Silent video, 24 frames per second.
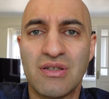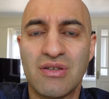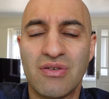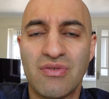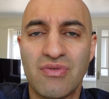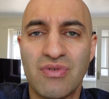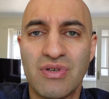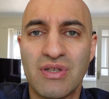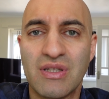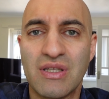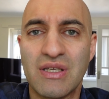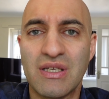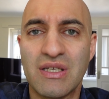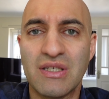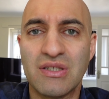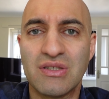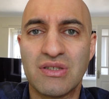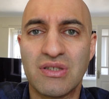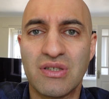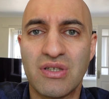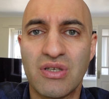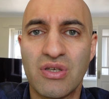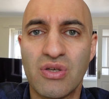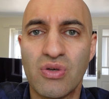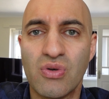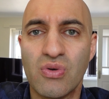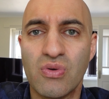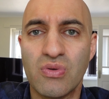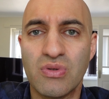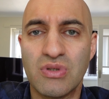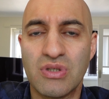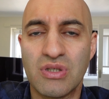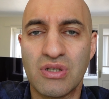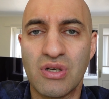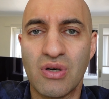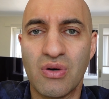It really is
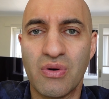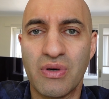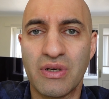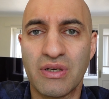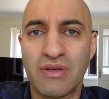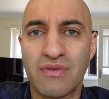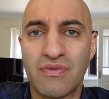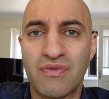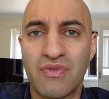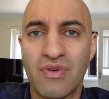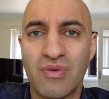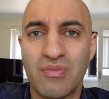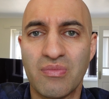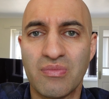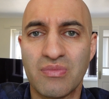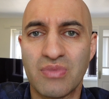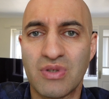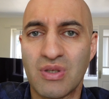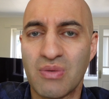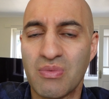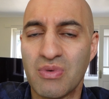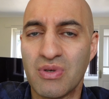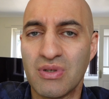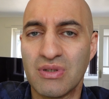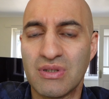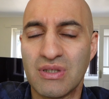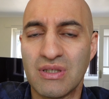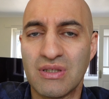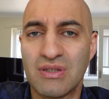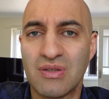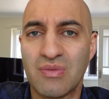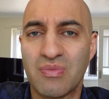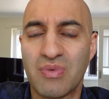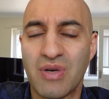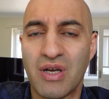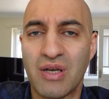huge going from community
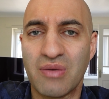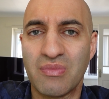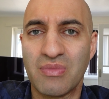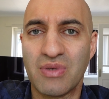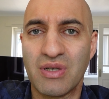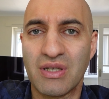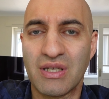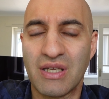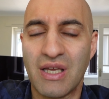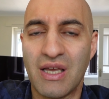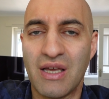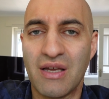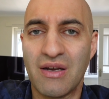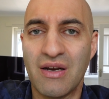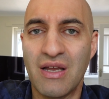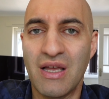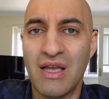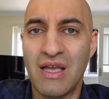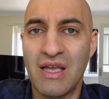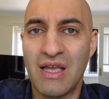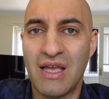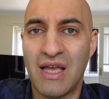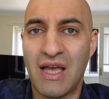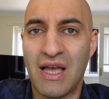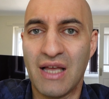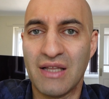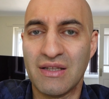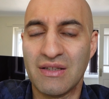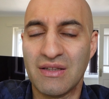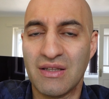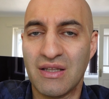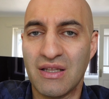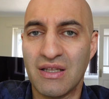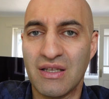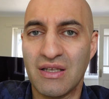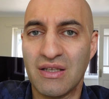to primary care,
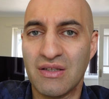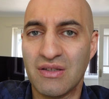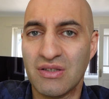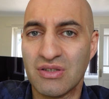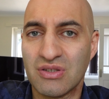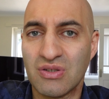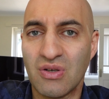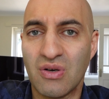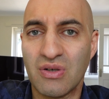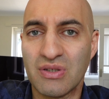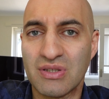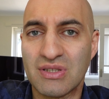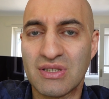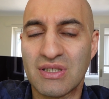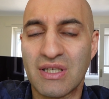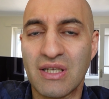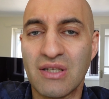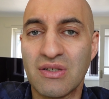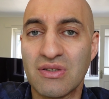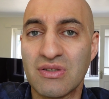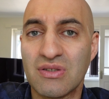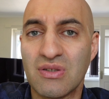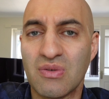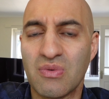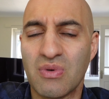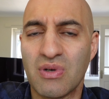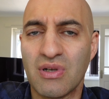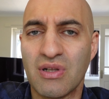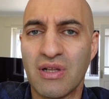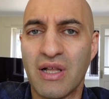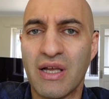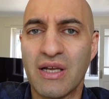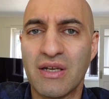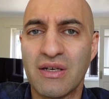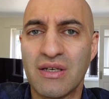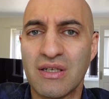and the sort of skills that we're
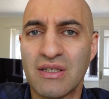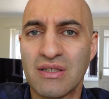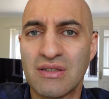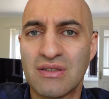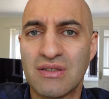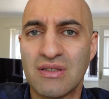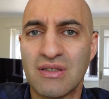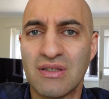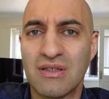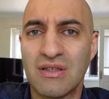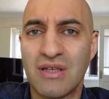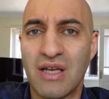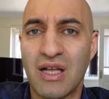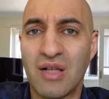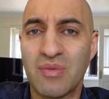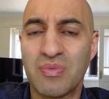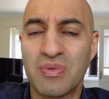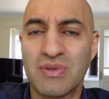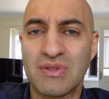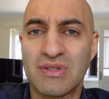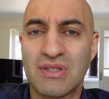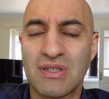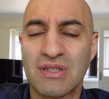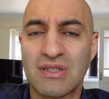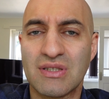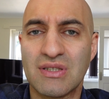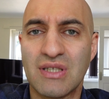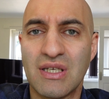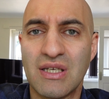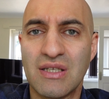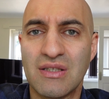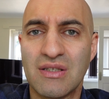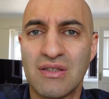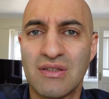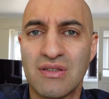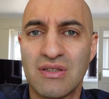learning to help us
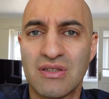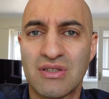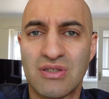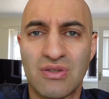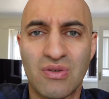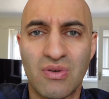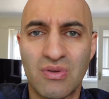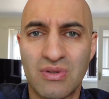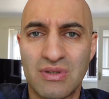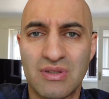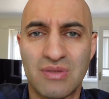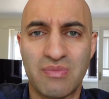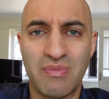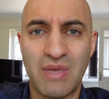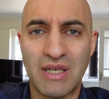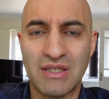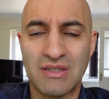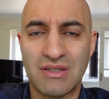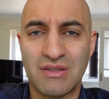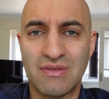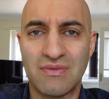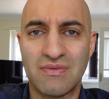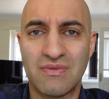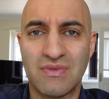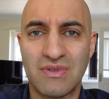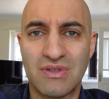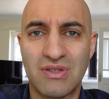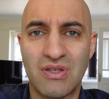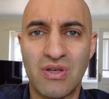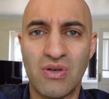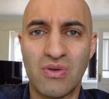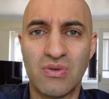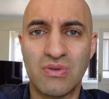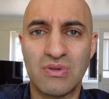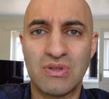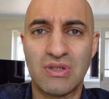succeed in this role is massive. It's
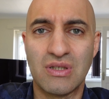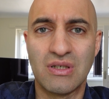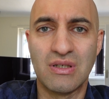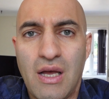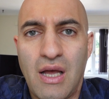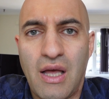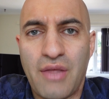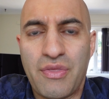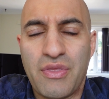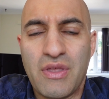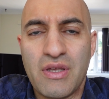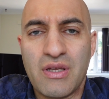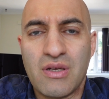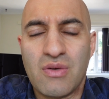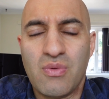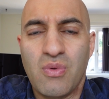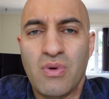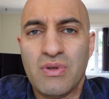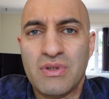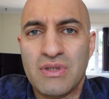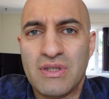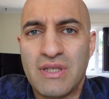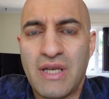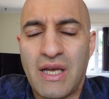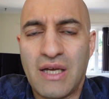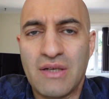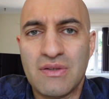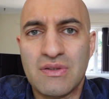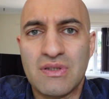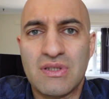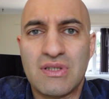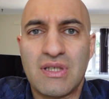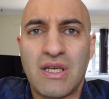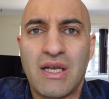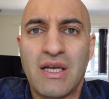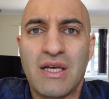huge. I think one
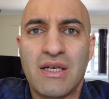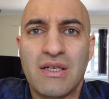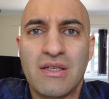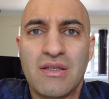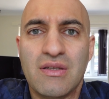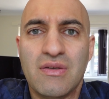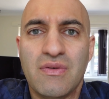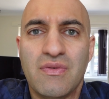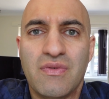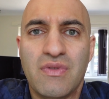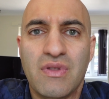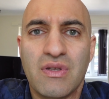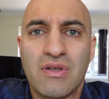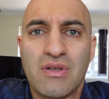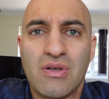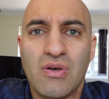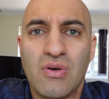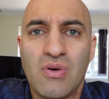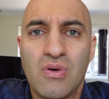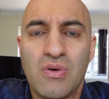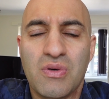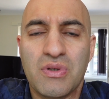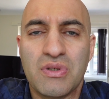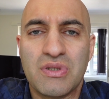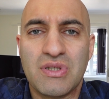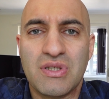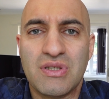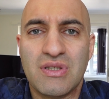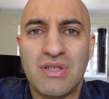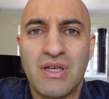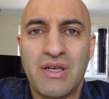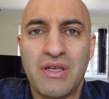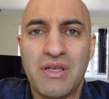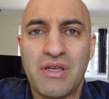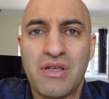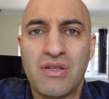downside of the course is
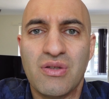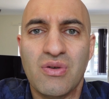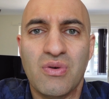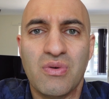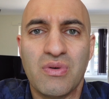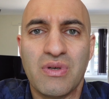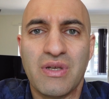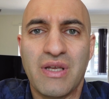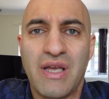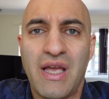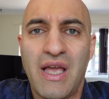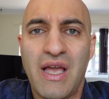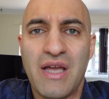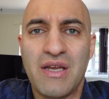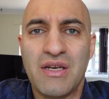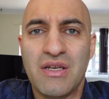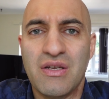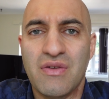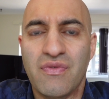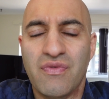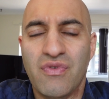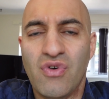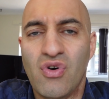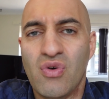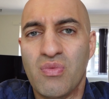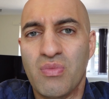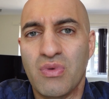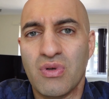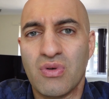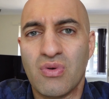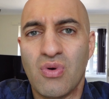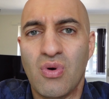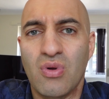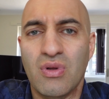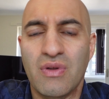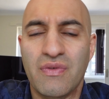that you don't get any
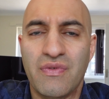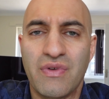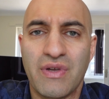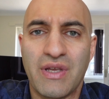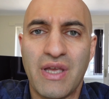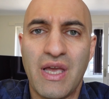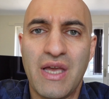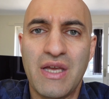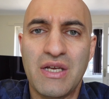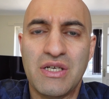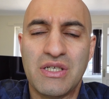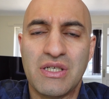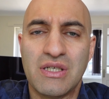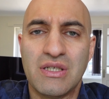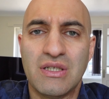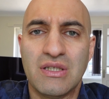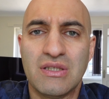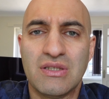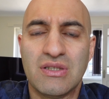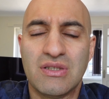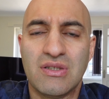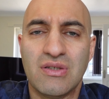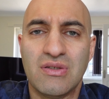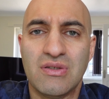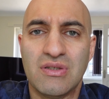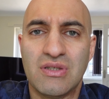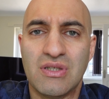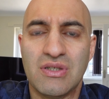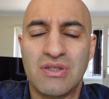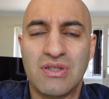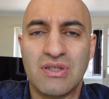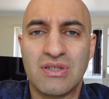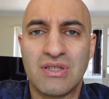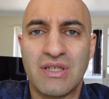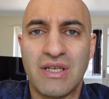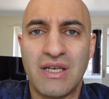formal qualification as such.
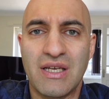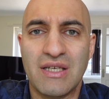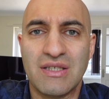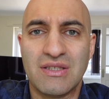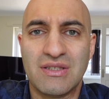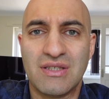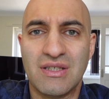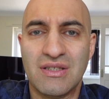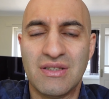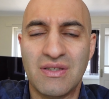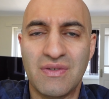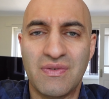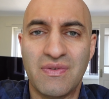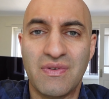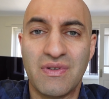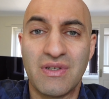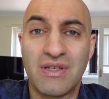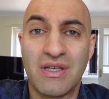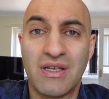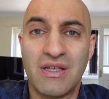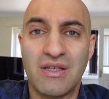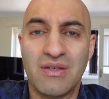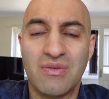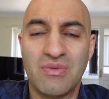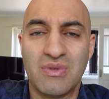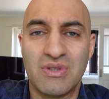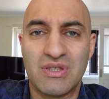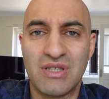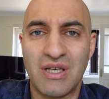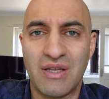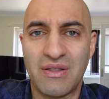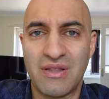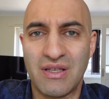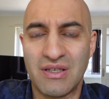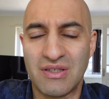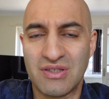You just get a certificate,
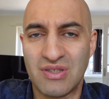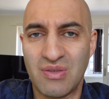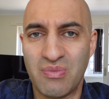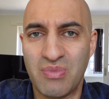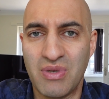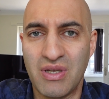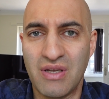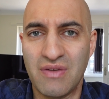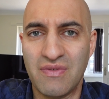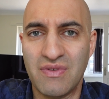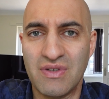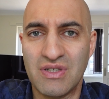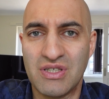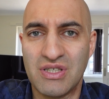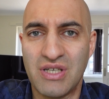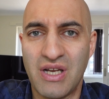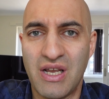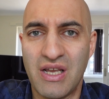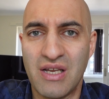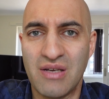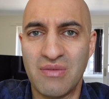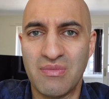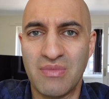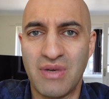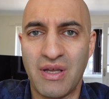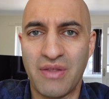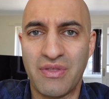which I think is a bit of a shame.